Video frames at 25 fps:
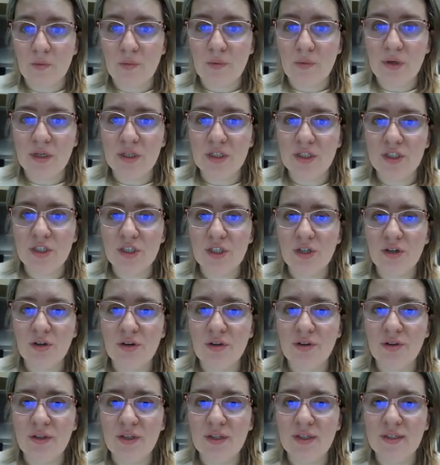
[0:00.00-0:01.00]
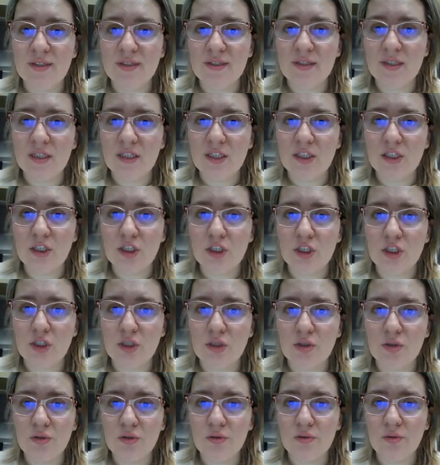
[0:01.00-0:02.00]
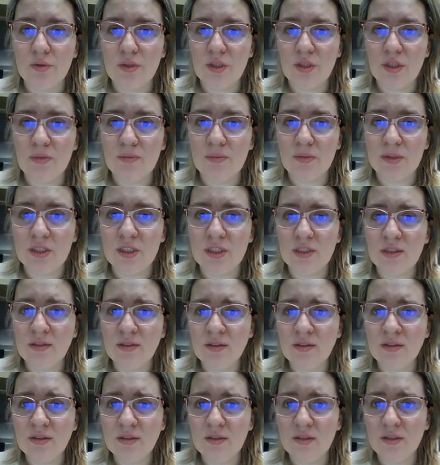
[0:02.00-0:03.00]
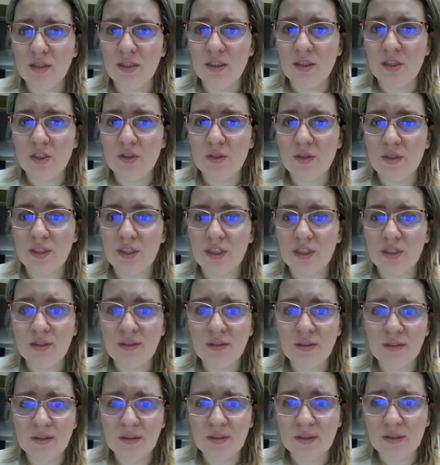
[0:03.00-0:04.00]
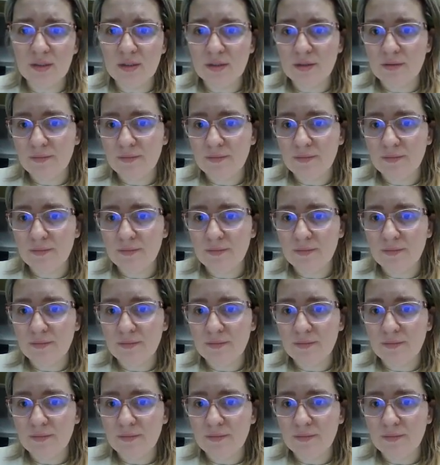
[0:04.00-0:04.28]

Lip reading: We're going to turn this into images, into inches.